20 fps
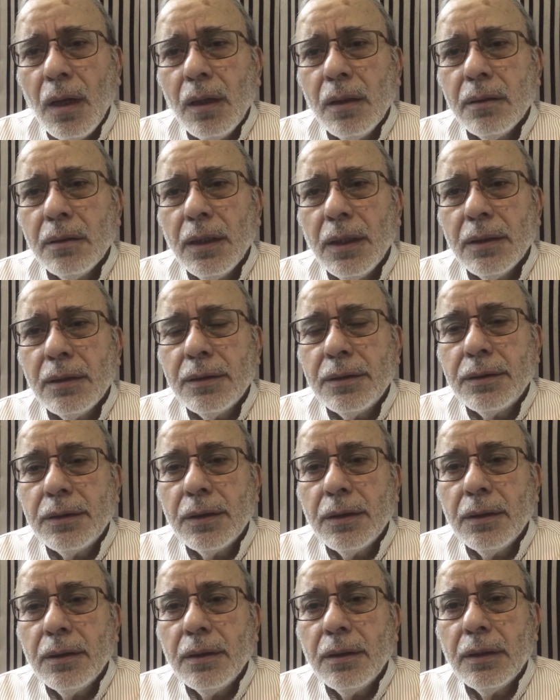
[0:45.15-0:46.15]
that
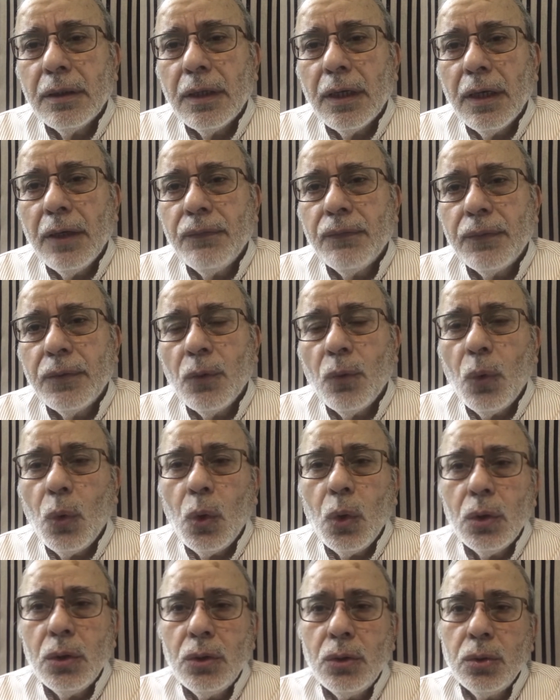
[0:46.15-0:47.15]
if you
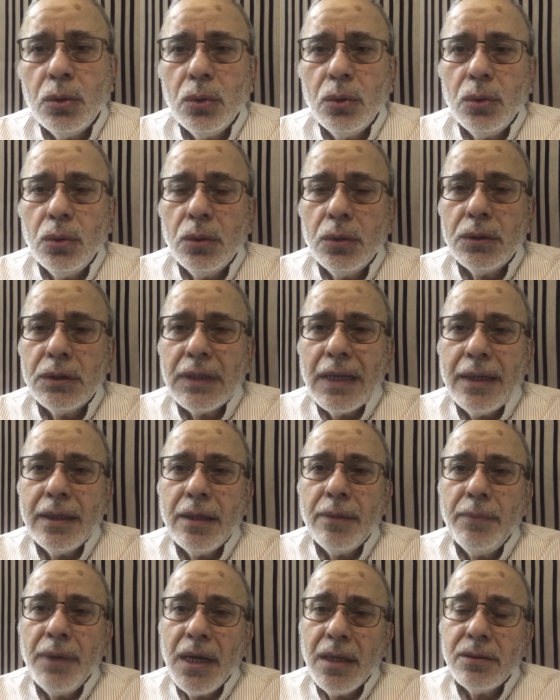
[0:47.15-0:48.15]
want to send a
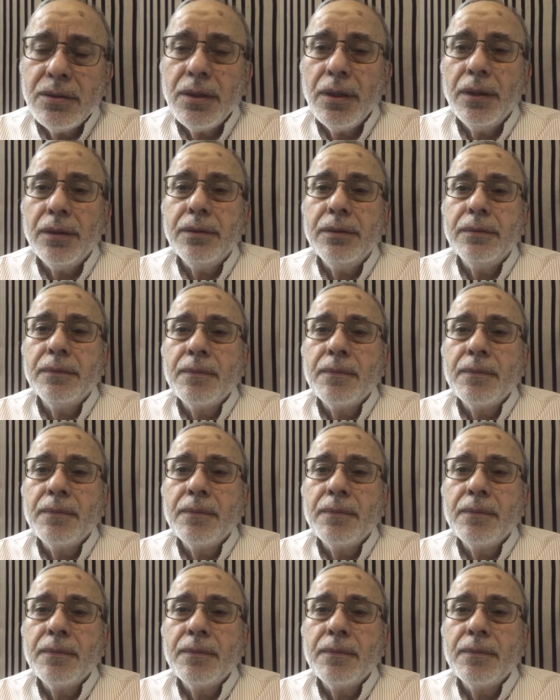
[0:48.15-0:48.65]
message,